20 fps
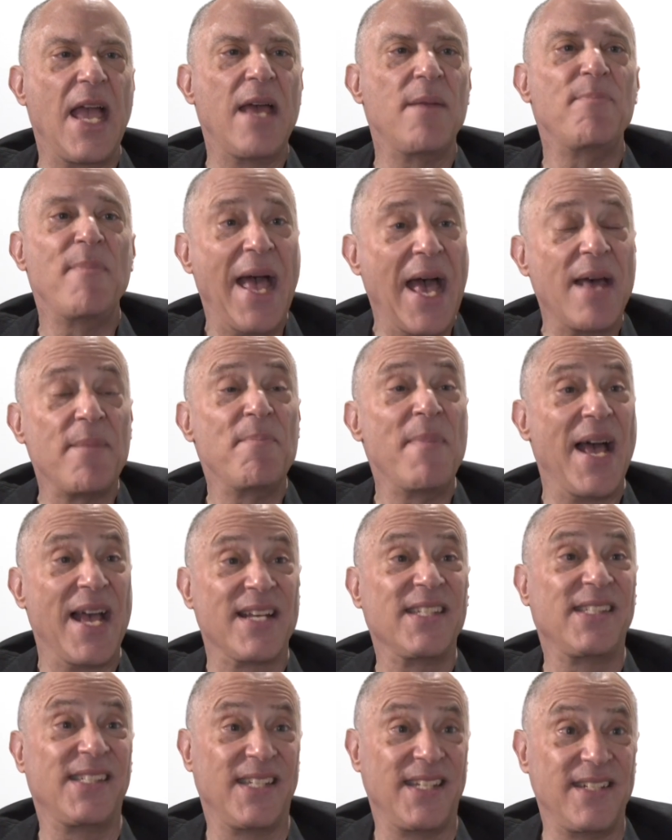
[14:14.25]
And Mad
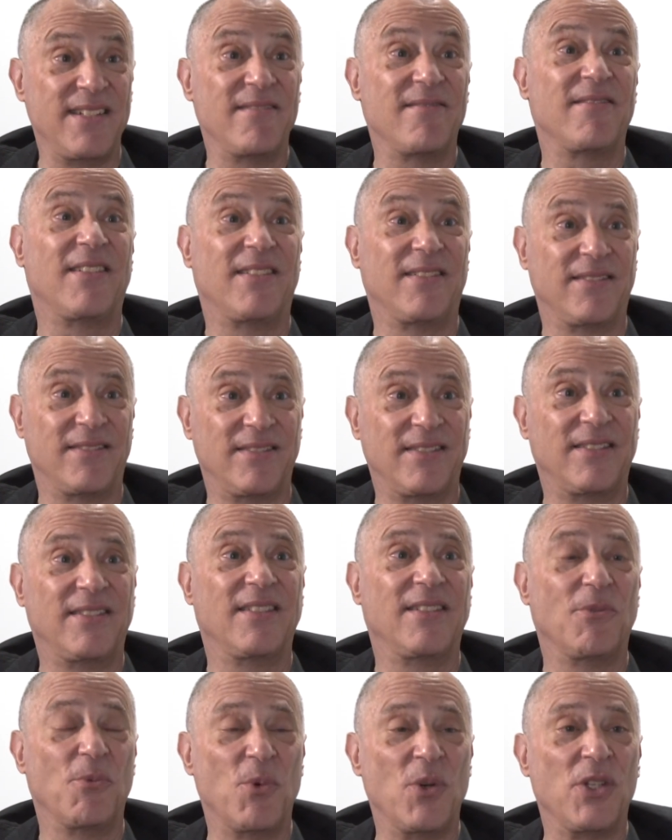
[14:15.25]
Magazine
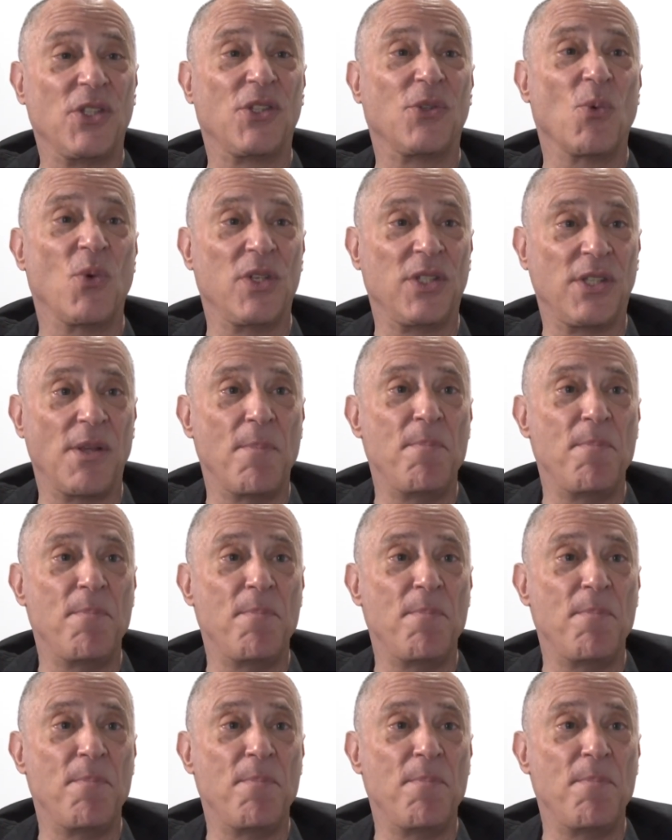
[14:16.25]
was